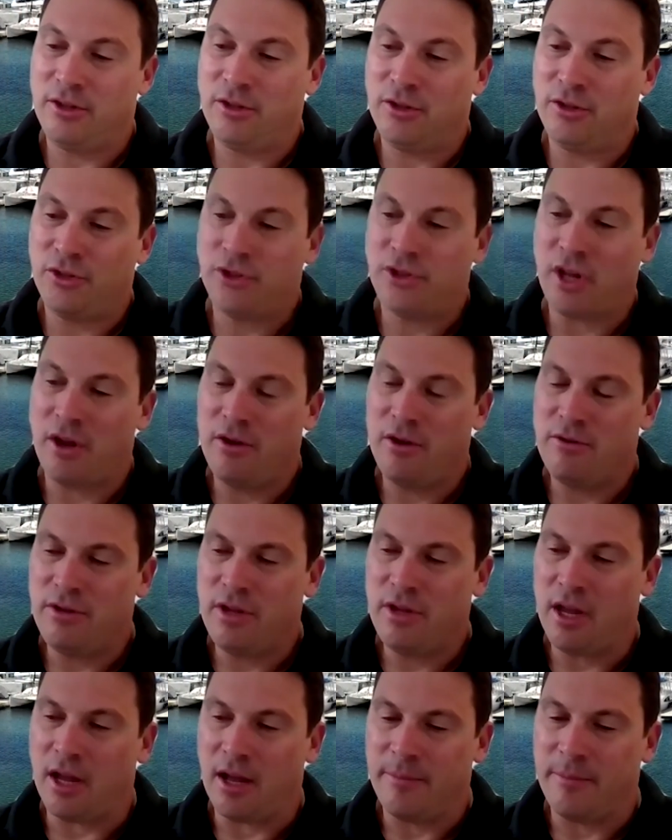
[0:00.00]
So,
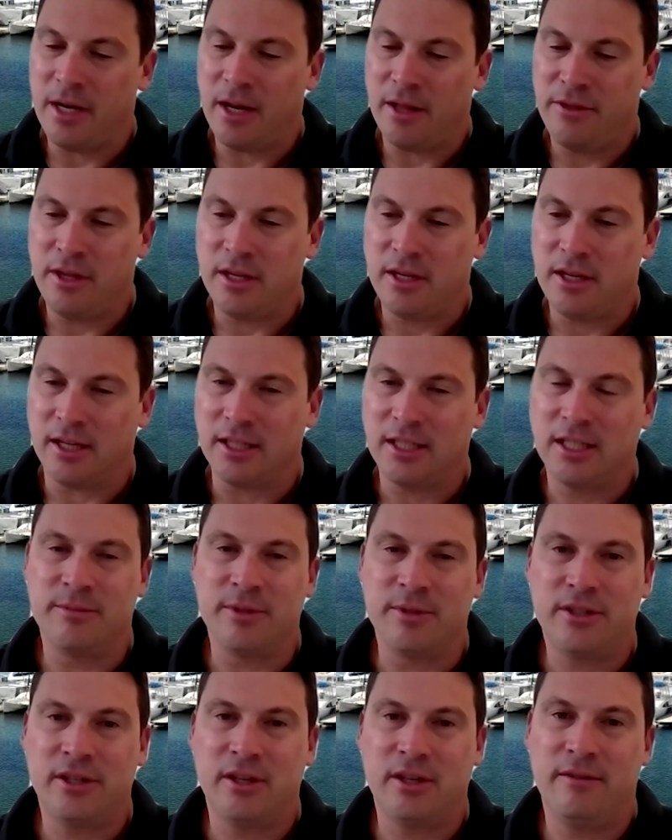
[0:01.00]
yeah, I mean, I think customer
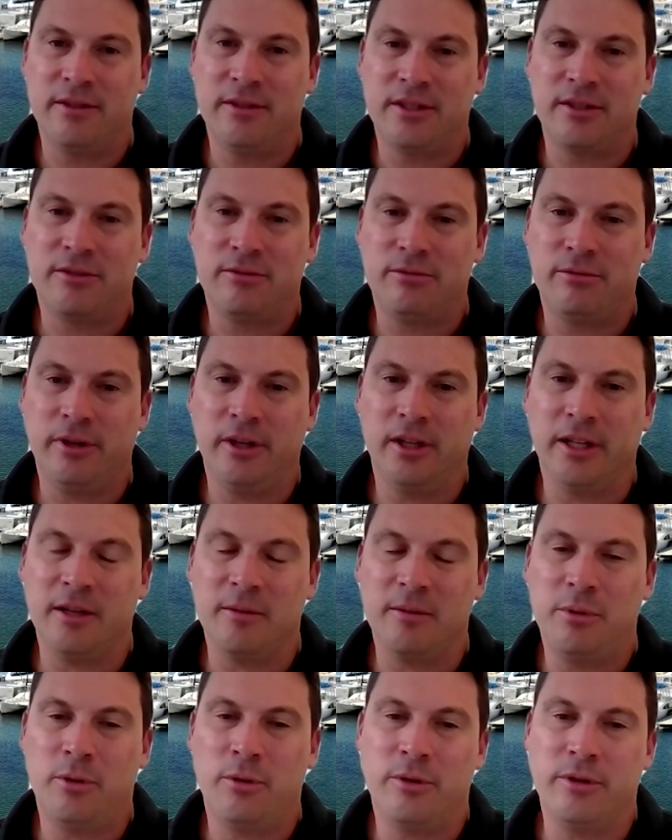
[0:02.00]
service is really
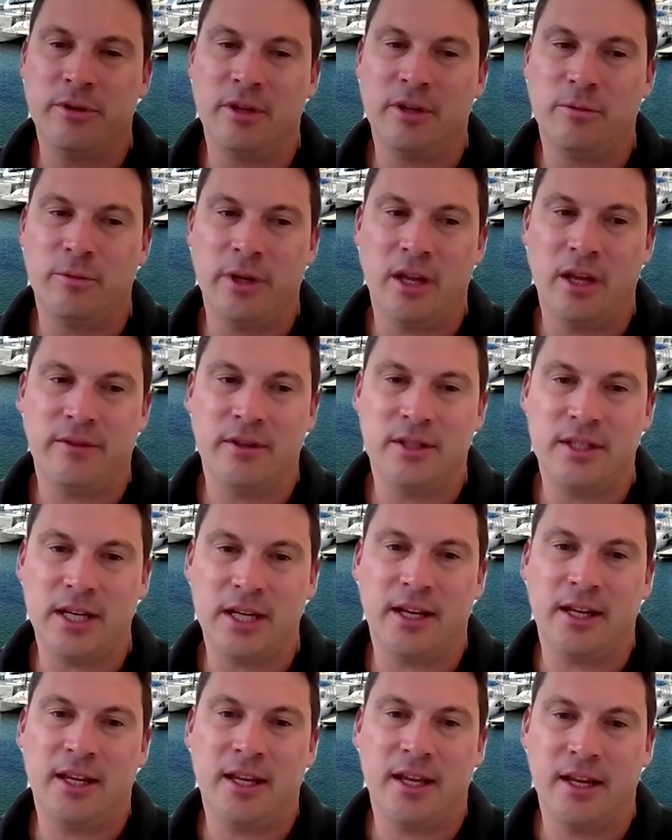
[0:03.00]
important, and we have a
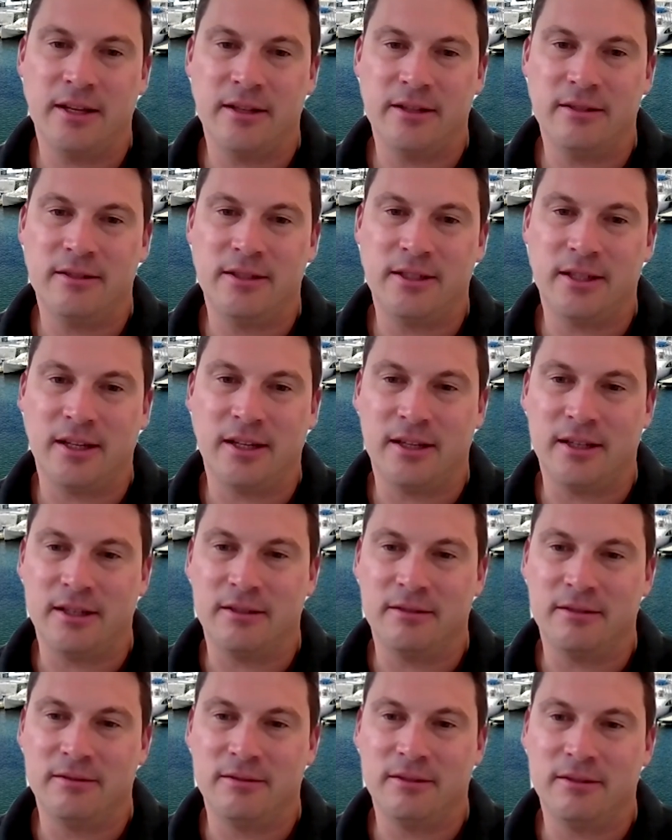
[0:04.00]
dedicated
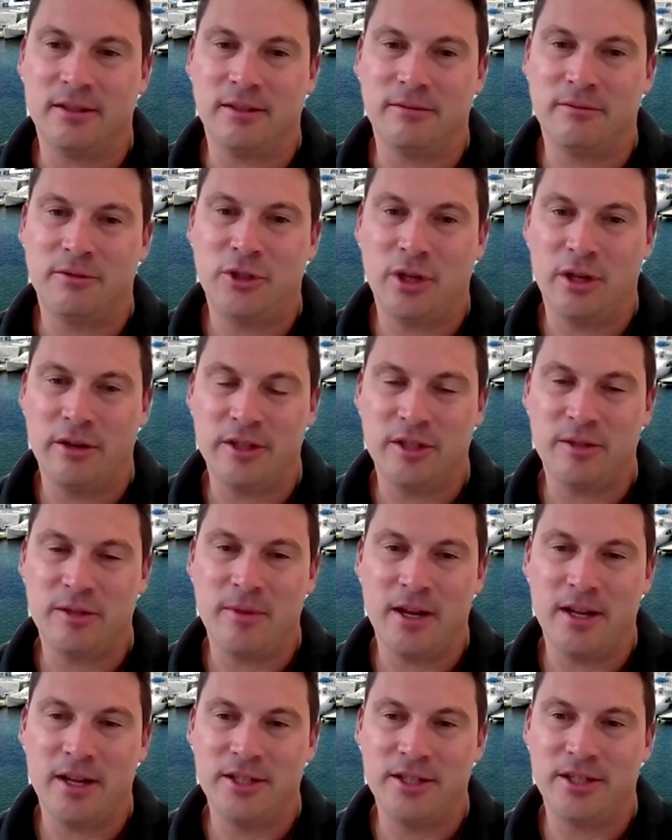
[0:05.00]
service
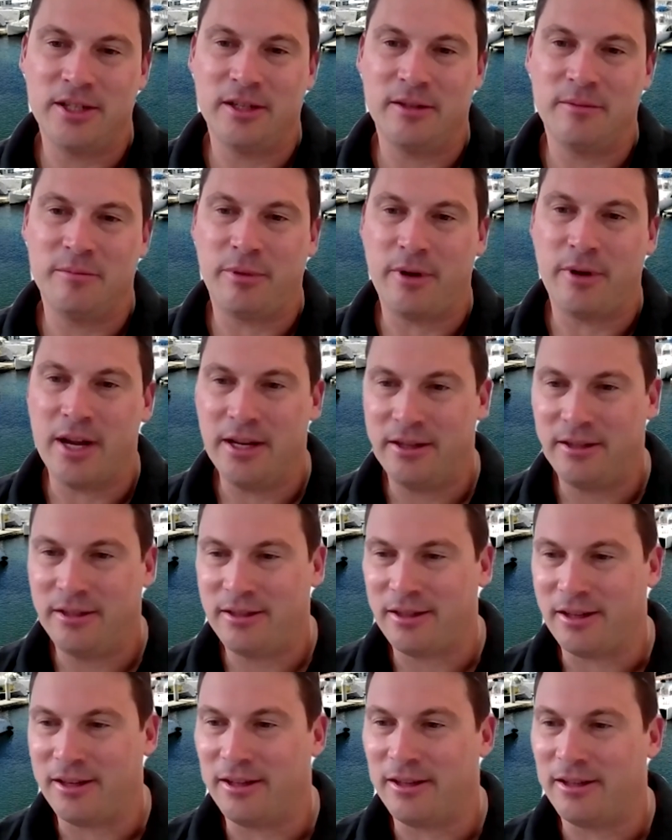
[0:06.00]
manager, Brett,
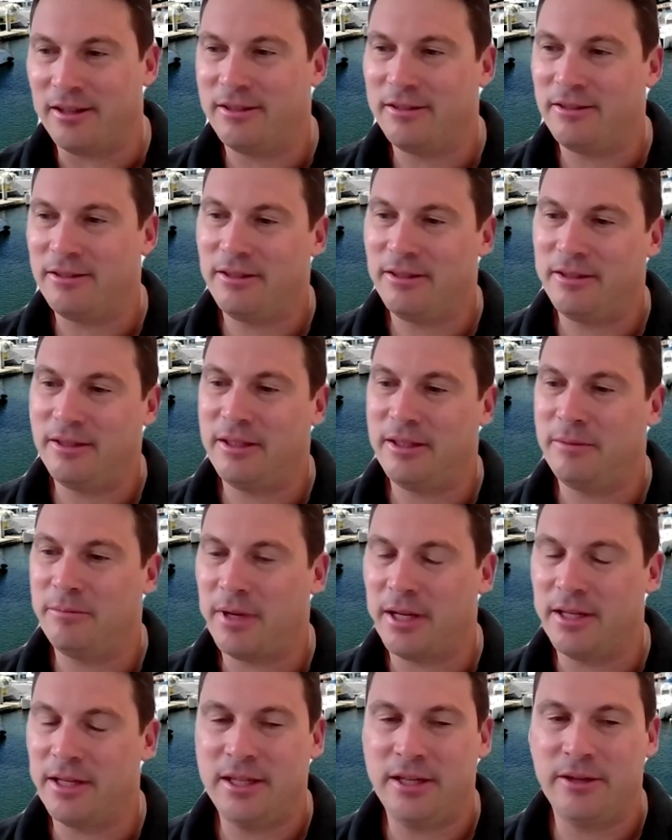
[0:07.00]

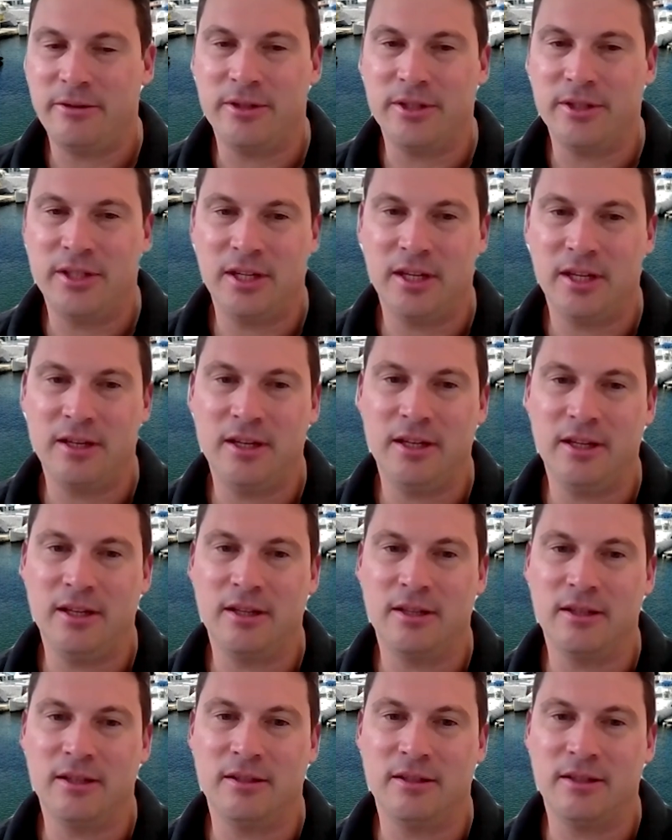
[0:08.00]
based here in Sydney,
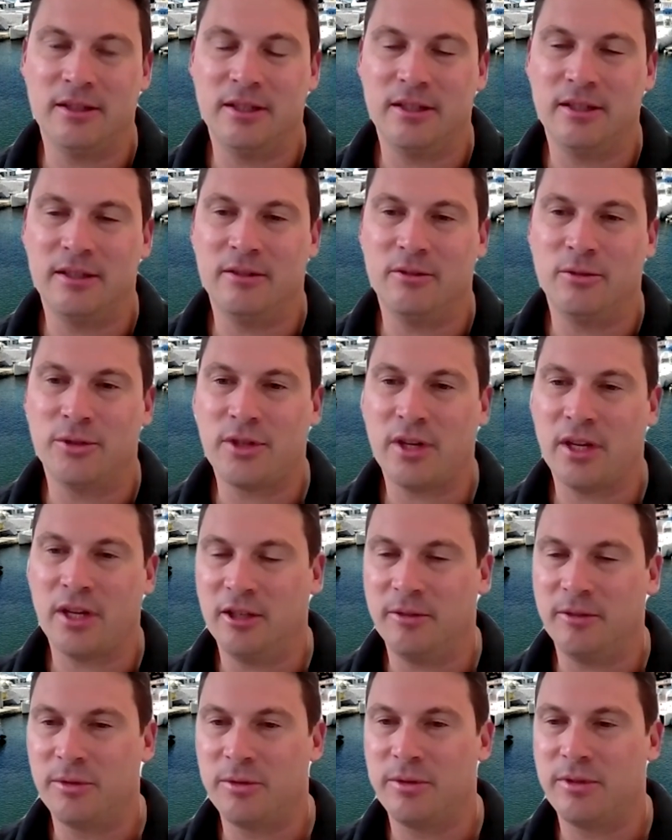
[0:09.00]
and also
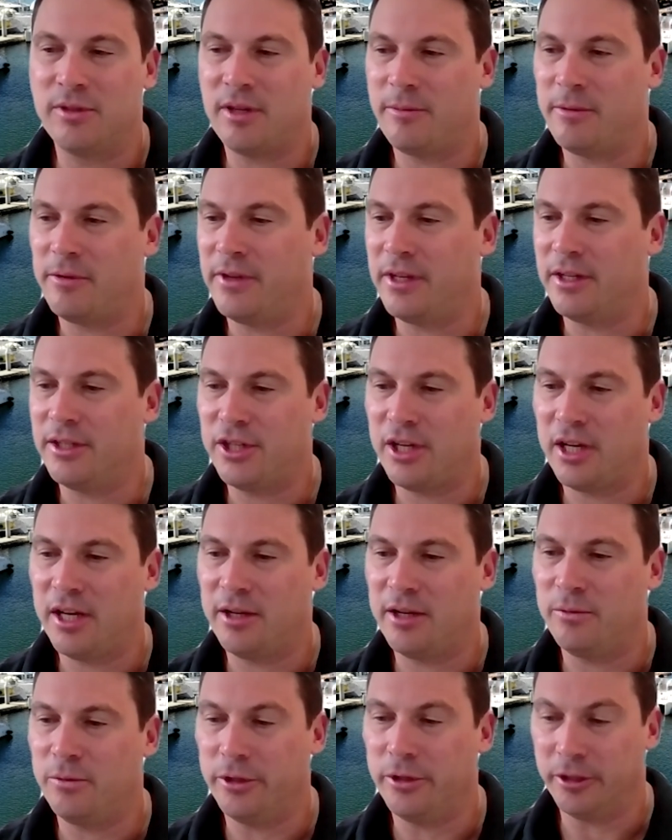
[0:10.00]
helps with some of our
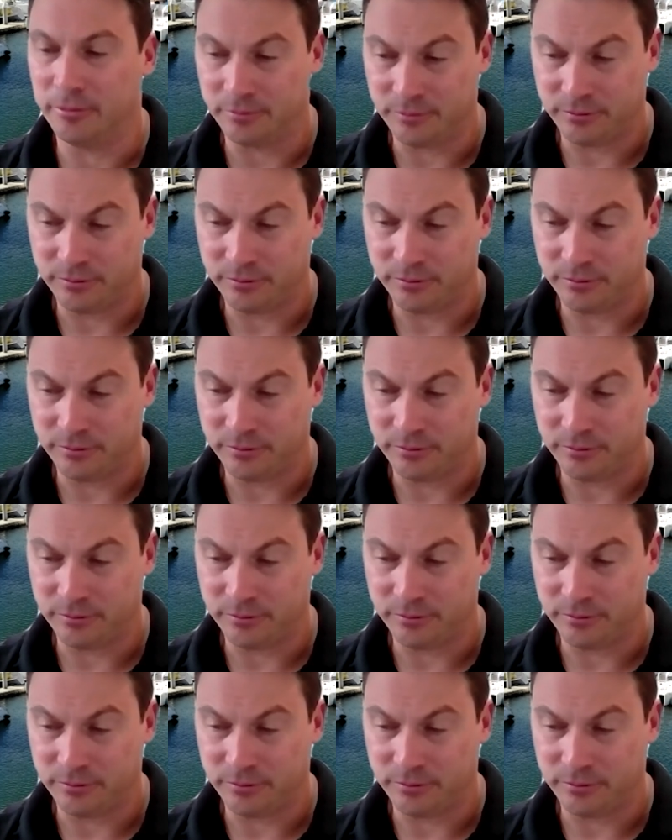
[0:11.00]
charter work.